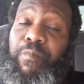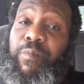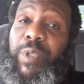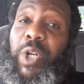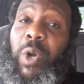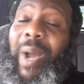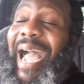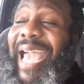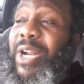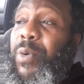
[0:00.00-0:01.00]

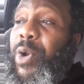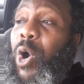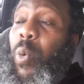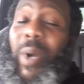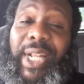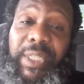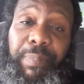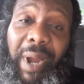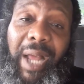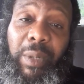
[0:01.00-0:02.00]
I don't know what his
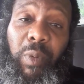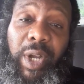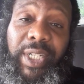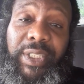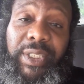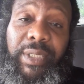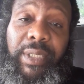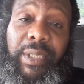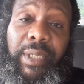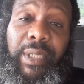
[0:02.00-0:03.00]
problem was,
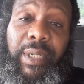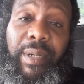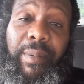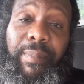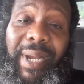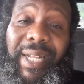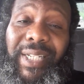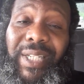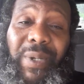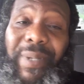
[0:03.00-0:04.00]
but
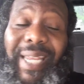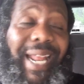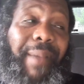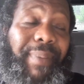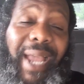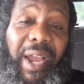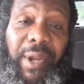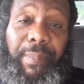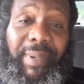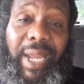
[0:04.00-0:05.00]
you cannot be out
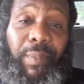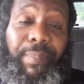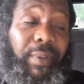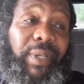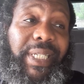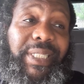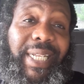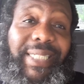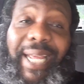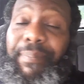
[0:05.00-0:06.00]
here playing with police
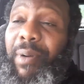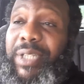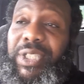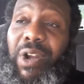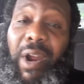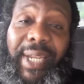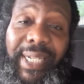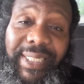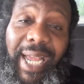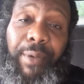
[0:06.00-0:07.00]
like that. Parks the car,
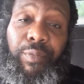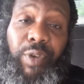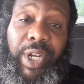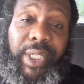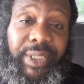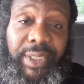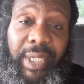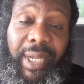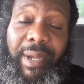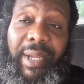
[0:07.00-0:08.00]
gets out and runs.
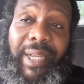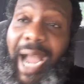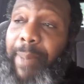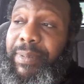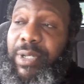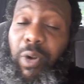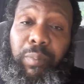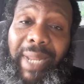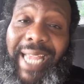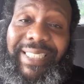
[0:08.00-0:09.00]
Cops,
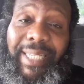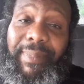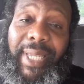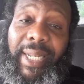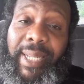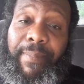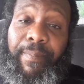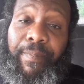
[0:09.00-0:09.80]
blast him, kill him.